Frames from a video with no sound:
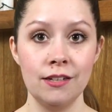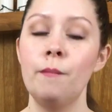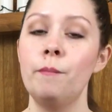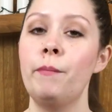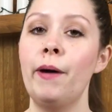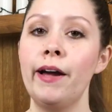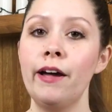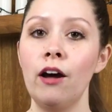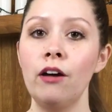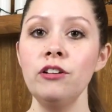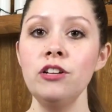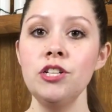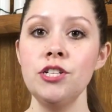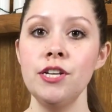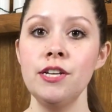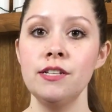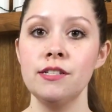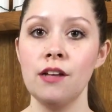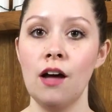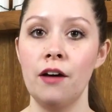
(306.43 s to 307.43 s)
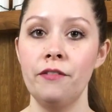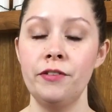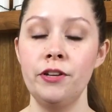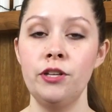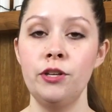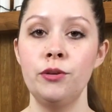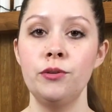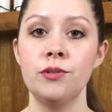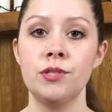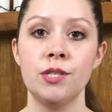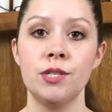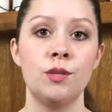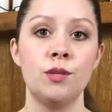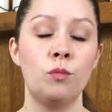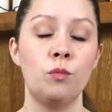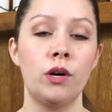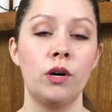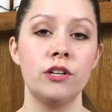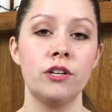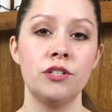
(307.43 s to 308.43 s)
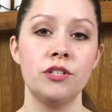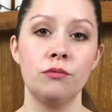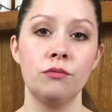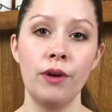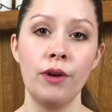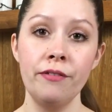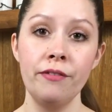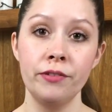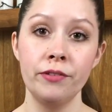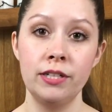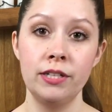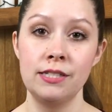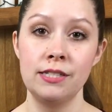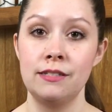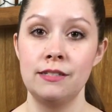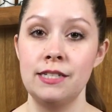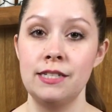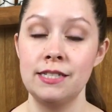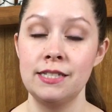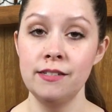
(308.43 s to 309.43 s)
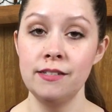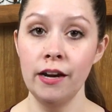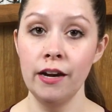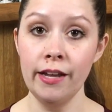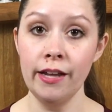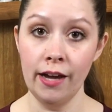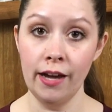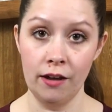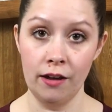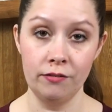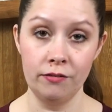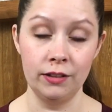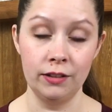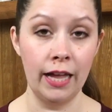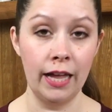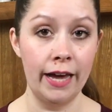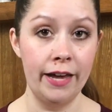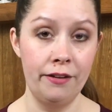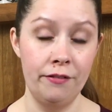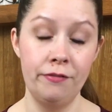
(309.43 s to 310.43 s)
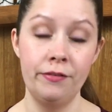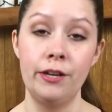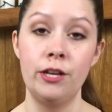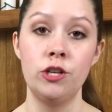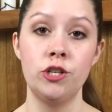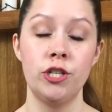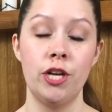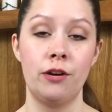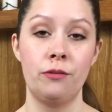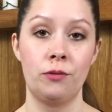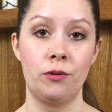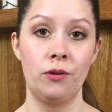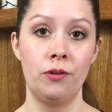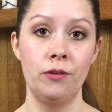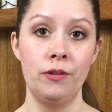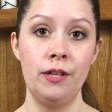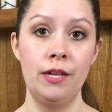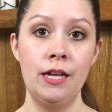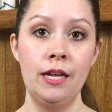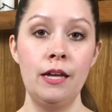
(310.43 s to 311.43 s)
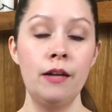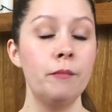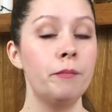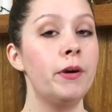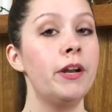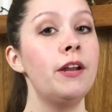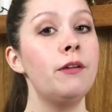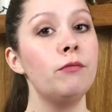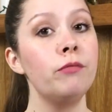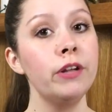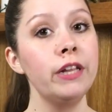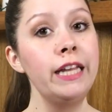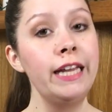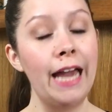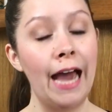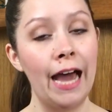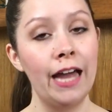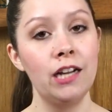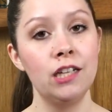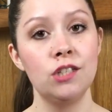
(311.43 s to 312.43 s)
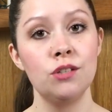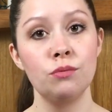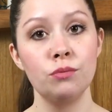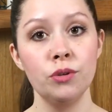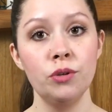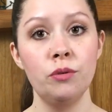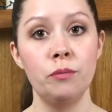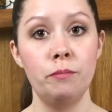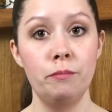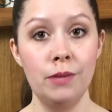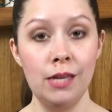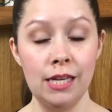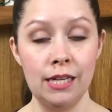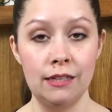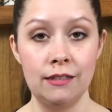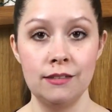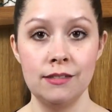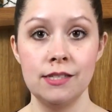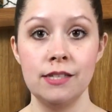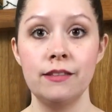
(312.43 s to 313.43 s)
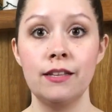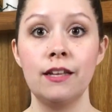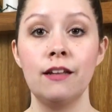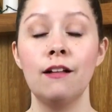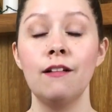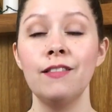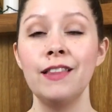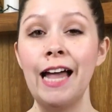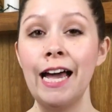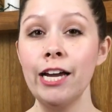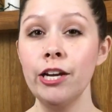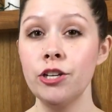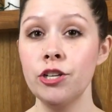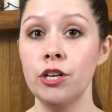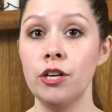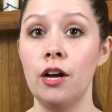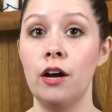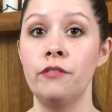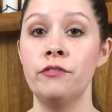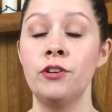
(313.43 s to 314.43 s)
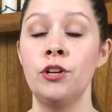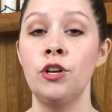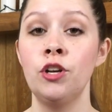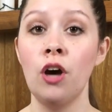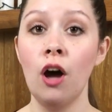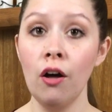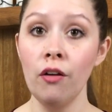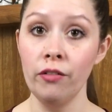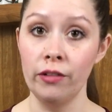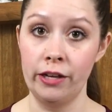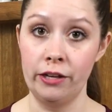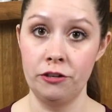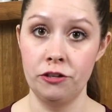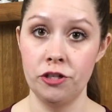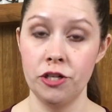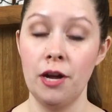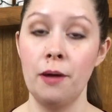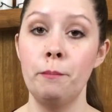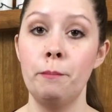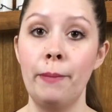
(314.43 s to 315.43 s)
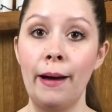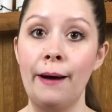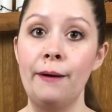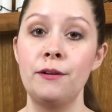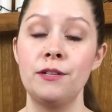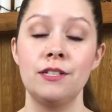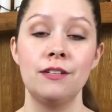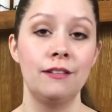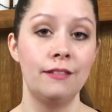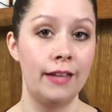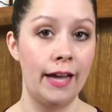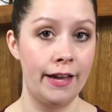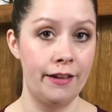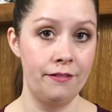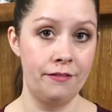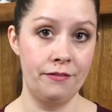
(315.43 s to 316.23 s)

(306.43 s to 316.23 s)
Biology is often used as a word to reference the study of life in general, but it really at its root means the collection of knowledge about life.